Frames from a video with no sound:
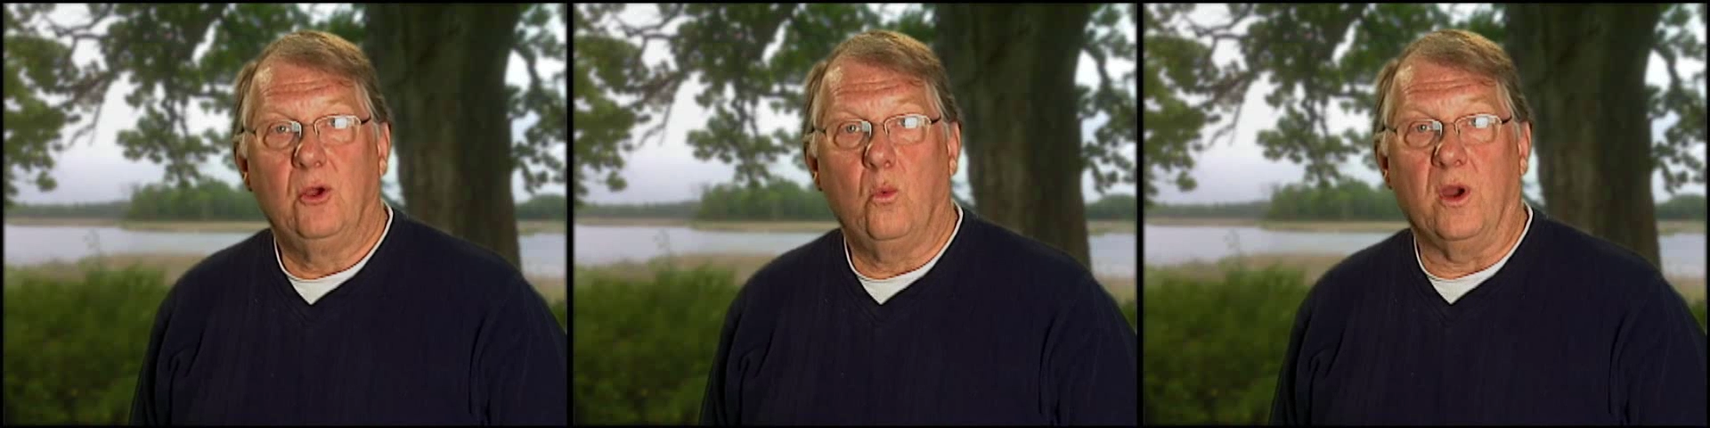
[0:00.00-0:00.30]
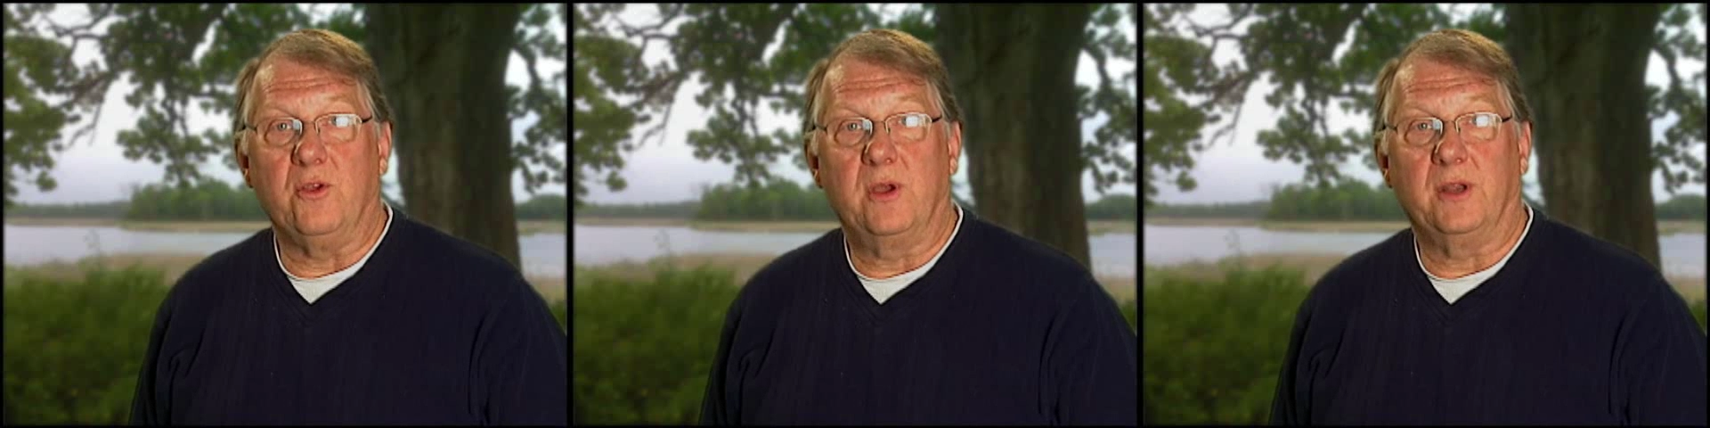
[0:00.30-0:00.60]

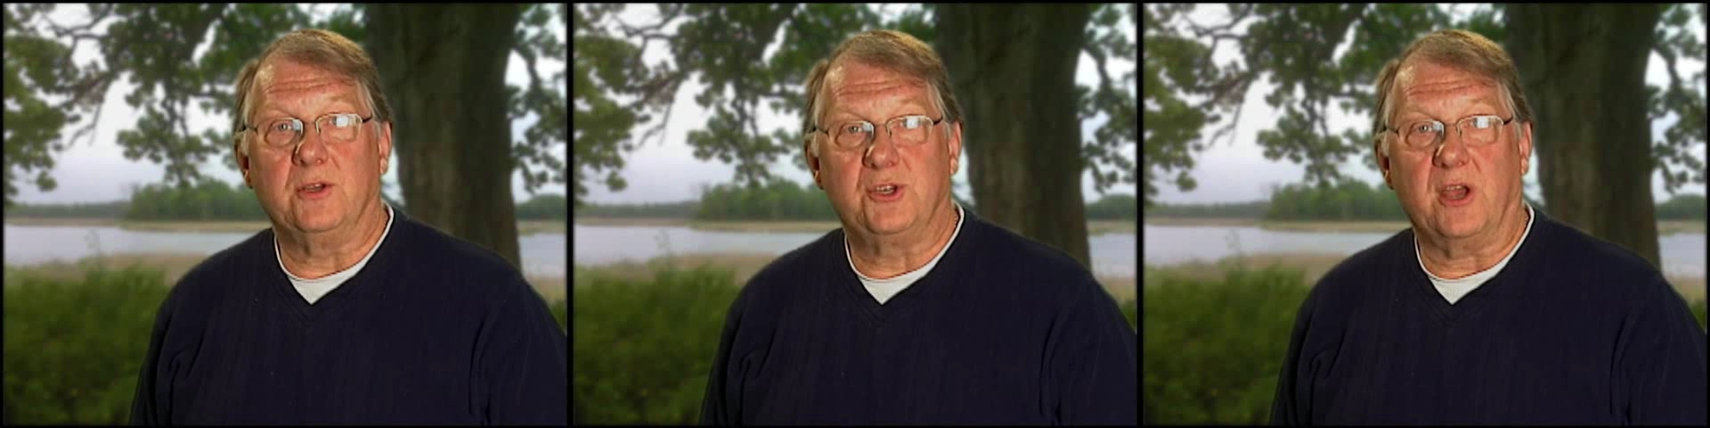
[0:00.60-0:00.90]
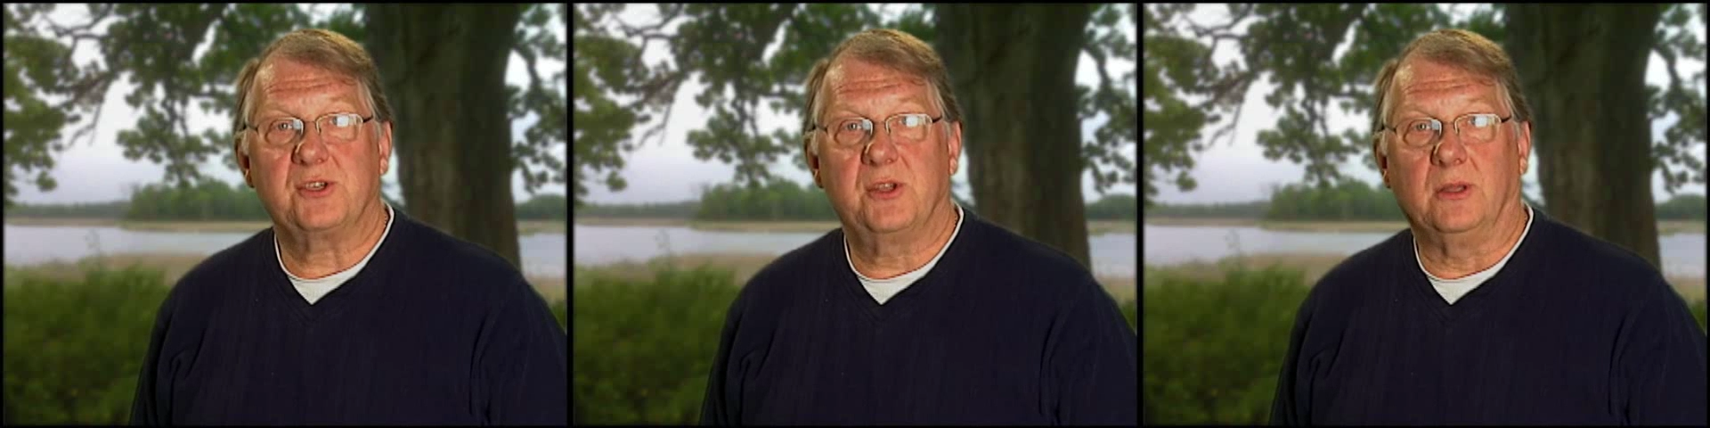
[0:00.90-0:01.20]
where you can
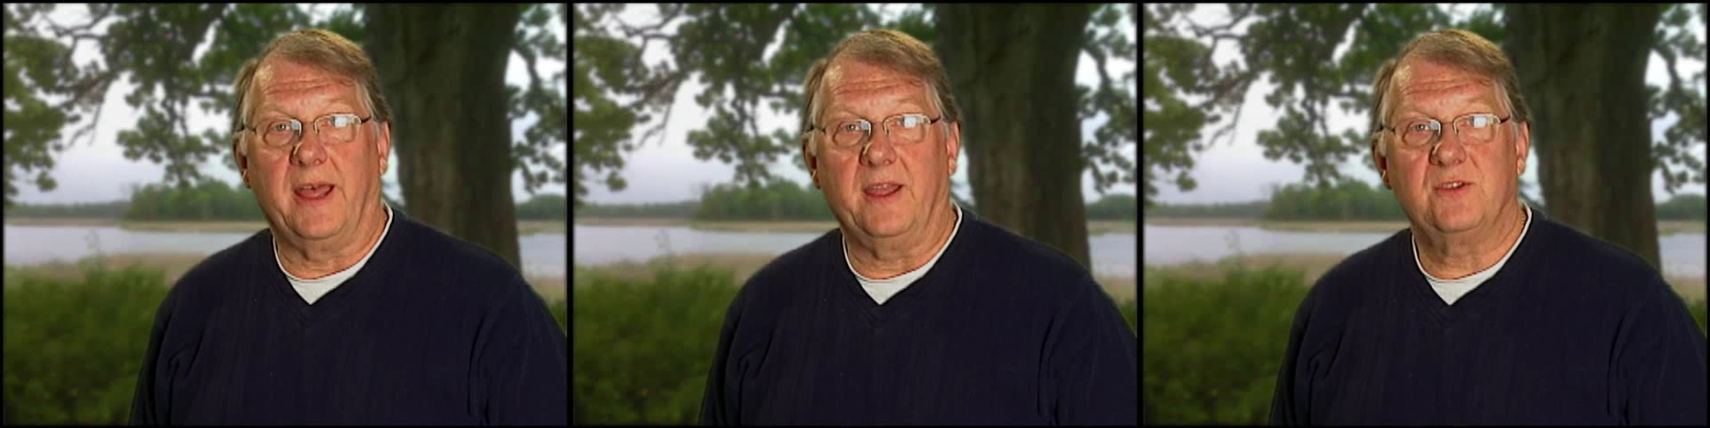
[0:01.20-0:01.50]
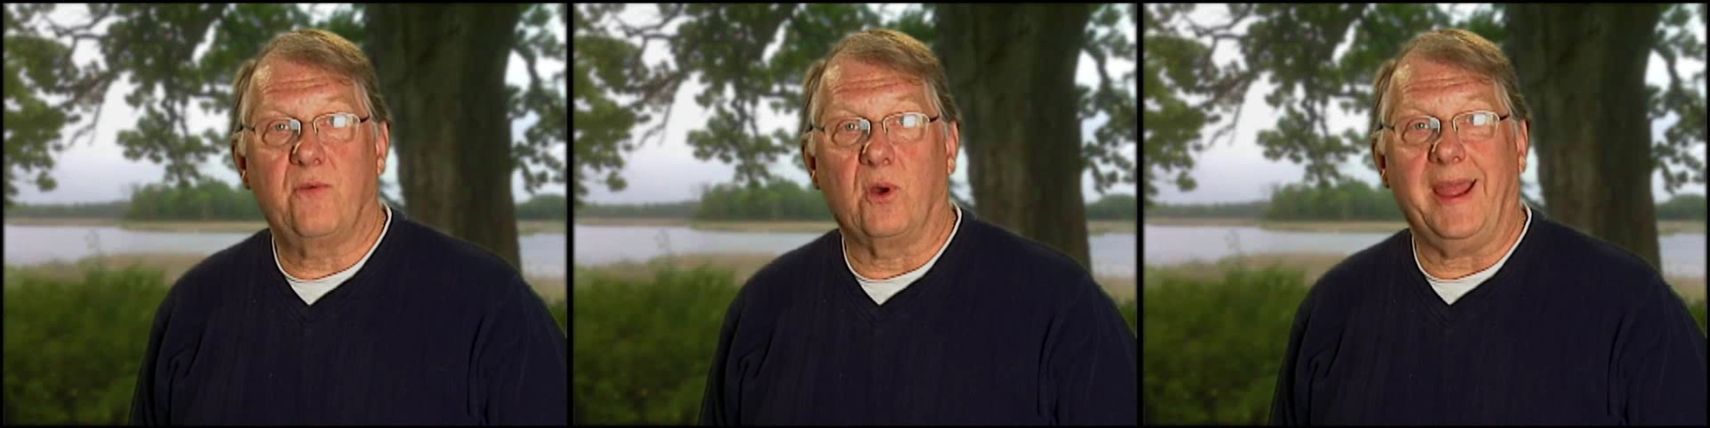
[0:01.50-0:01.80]
adjust the legs
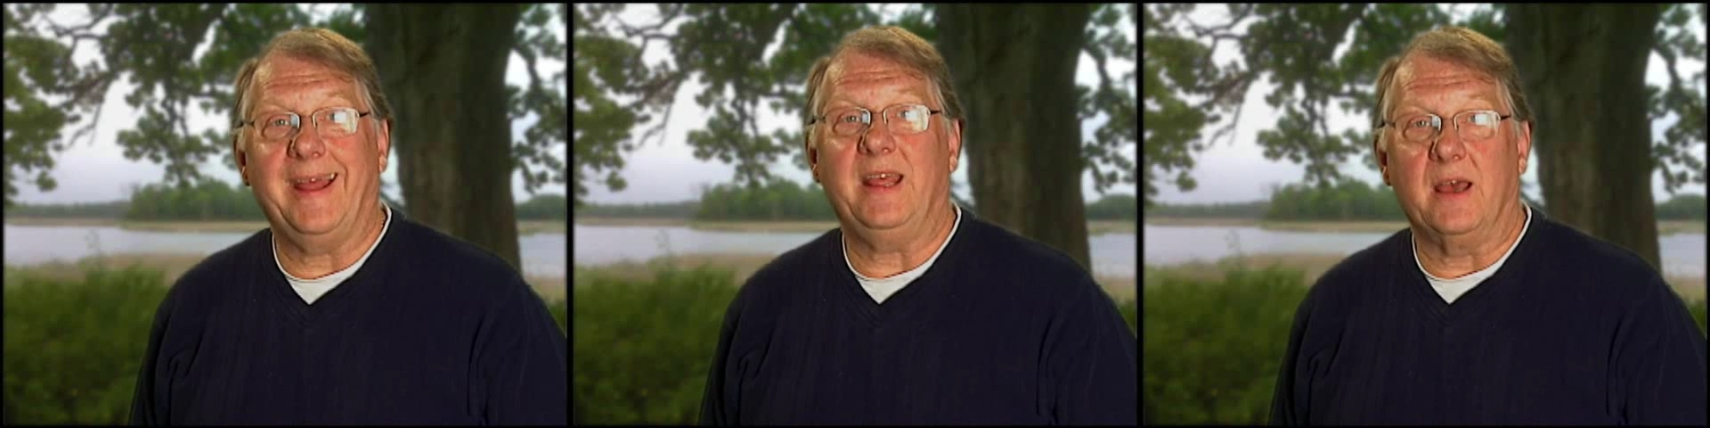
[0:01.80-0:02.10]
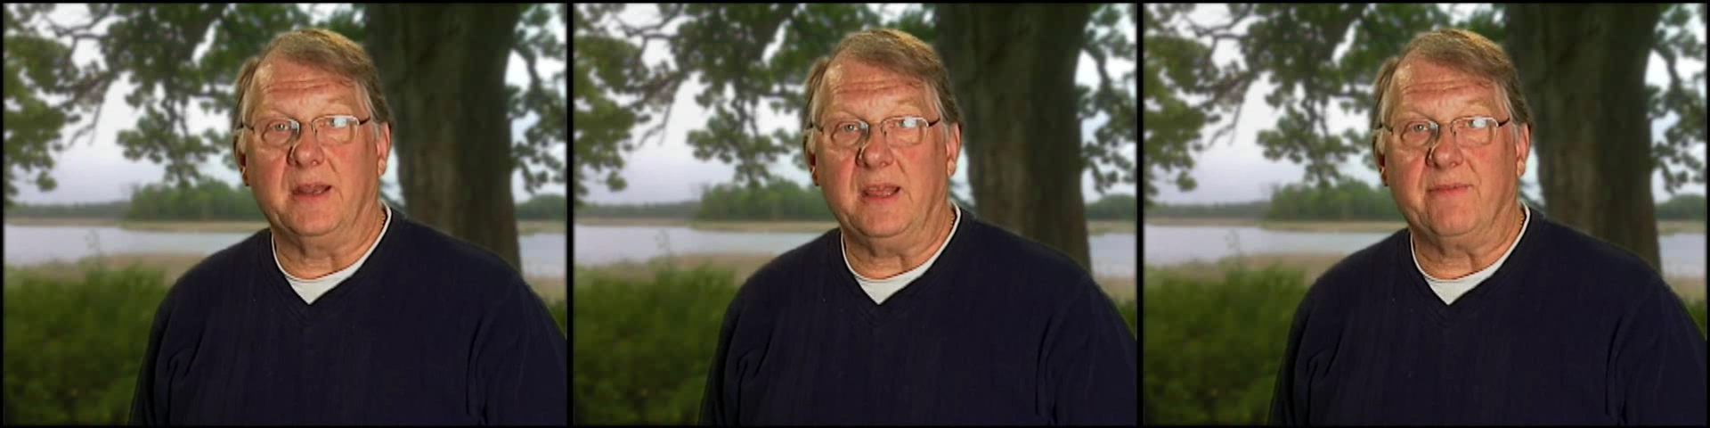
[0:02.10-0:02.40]
for any
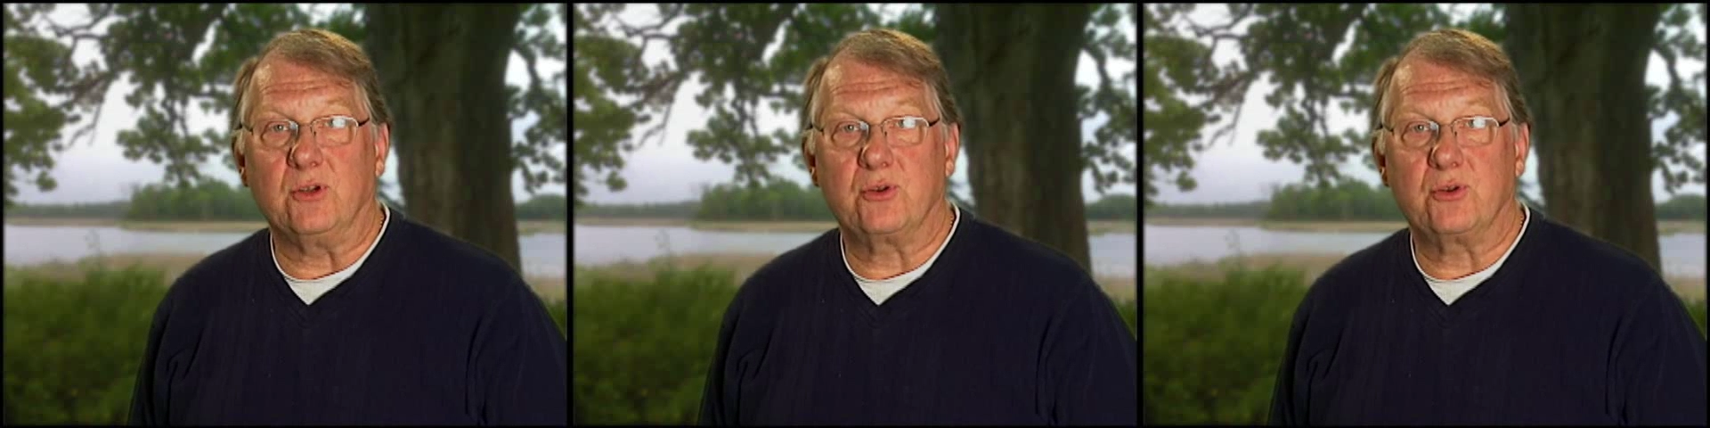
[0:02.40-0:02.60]
uneven